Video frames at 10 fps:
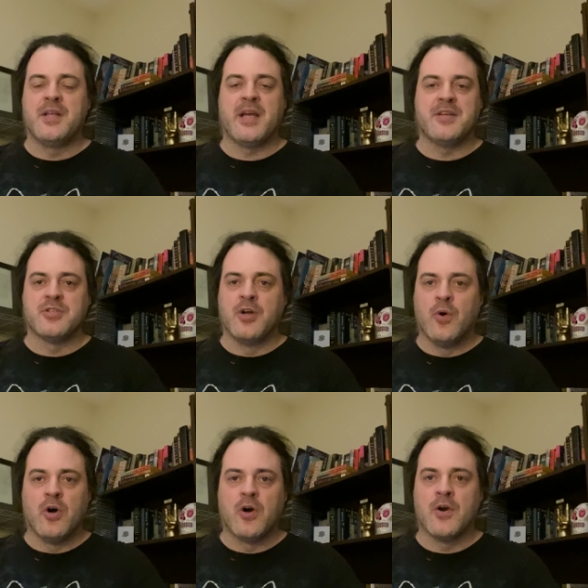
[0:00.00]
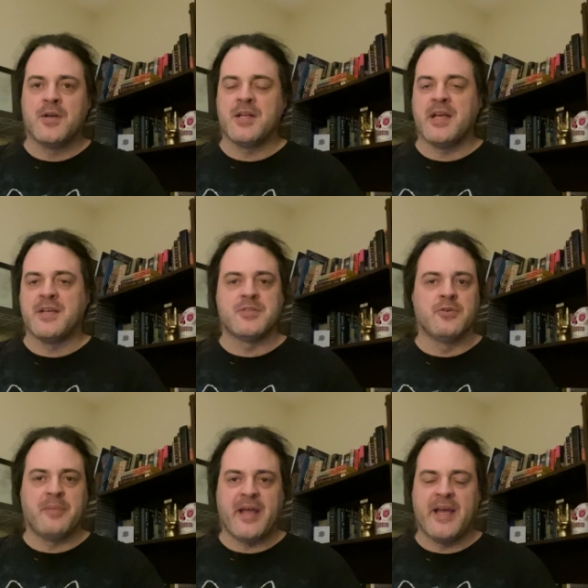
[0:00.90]
it has no heart, it has no
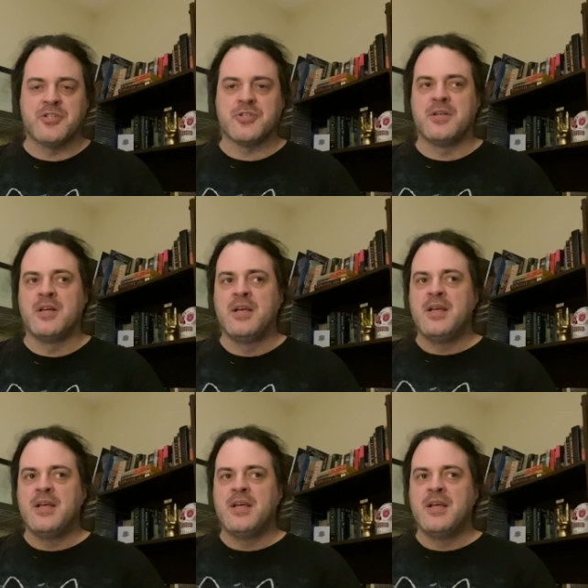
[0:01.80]
passion.